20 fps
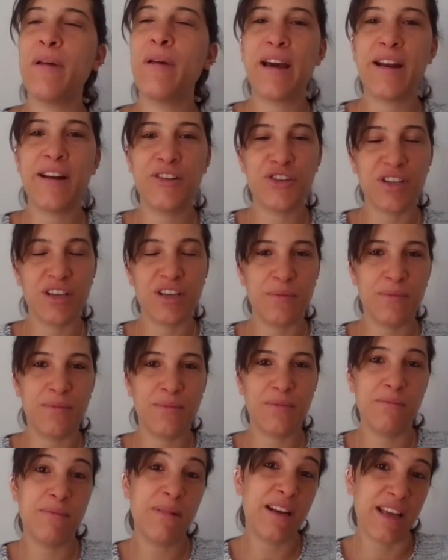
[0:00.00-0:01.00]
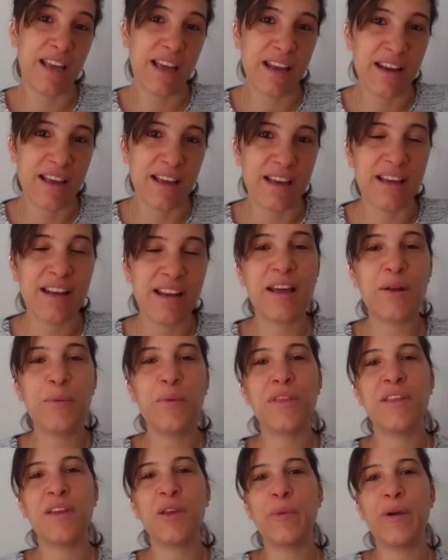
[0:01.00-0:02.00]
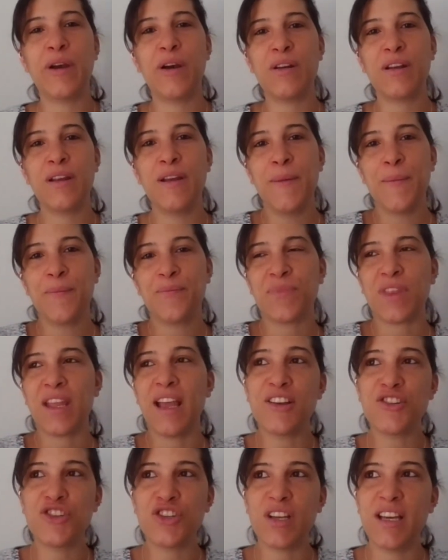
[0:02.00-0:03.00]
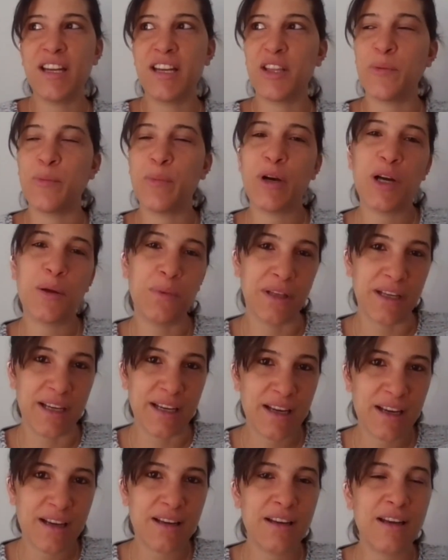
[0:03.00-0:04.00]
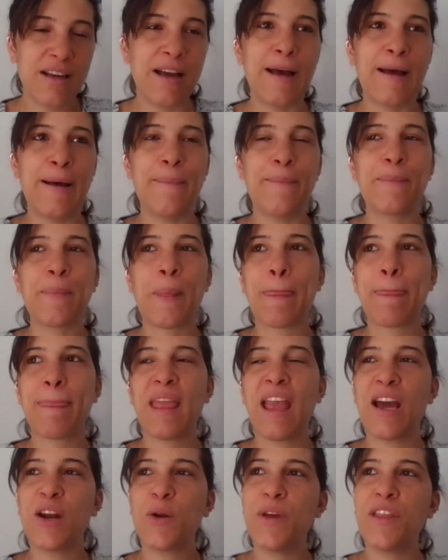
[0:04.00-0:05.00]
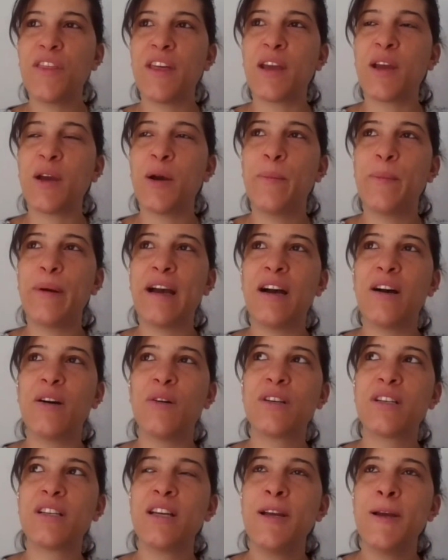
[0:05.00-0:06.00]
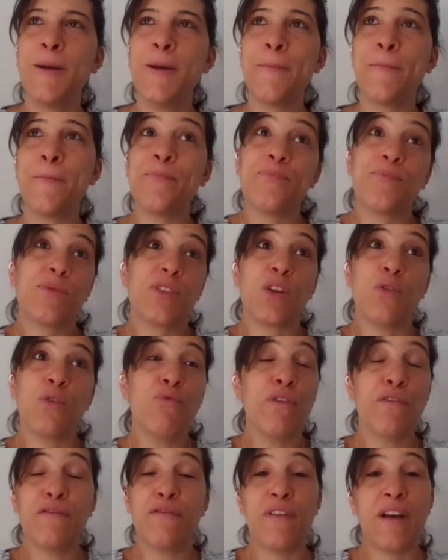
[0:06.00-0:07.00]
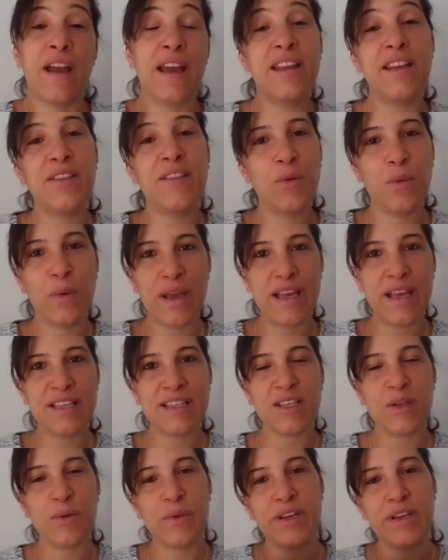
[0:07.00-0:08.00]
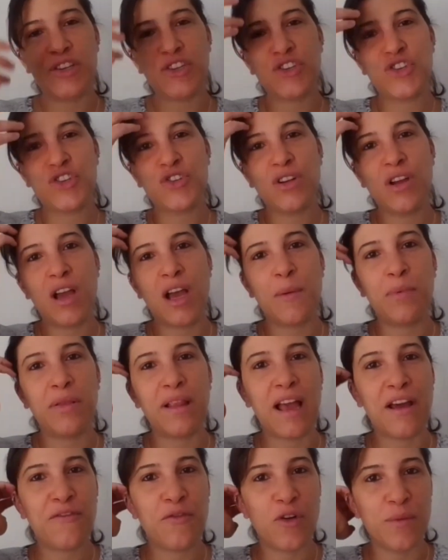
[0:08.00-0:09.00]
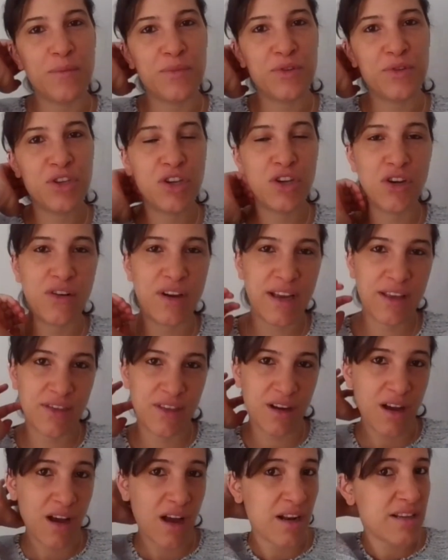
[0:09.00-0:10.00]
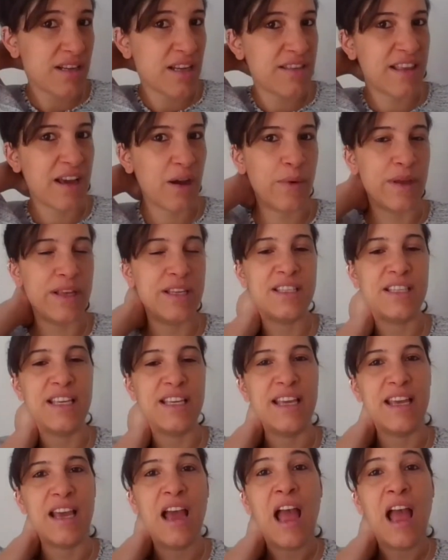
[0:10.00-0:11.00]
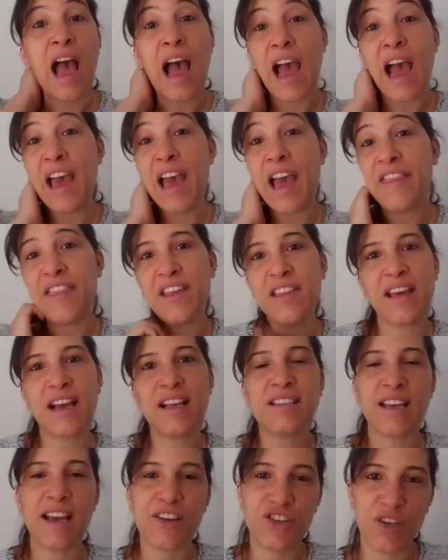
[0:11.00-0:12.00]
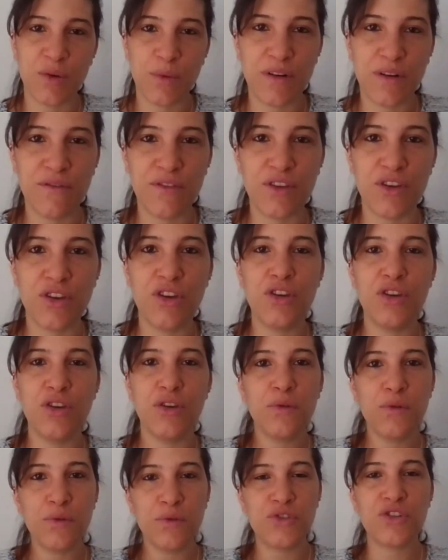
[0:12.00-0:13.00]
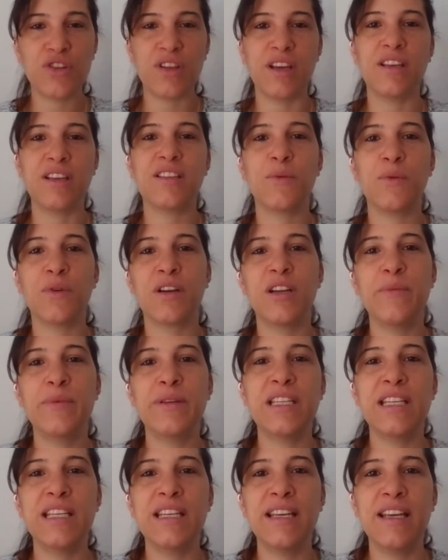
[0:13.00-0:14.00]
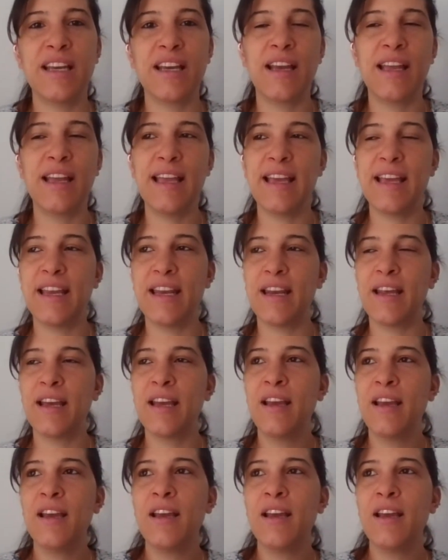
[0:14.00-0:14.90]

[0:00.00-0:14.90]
managing and mitigating it? How do we think about educating the public? How do we think about refining the ways in which platforms curate the content that we see? I think that's actually one of the huge things that we're gonna be seeing in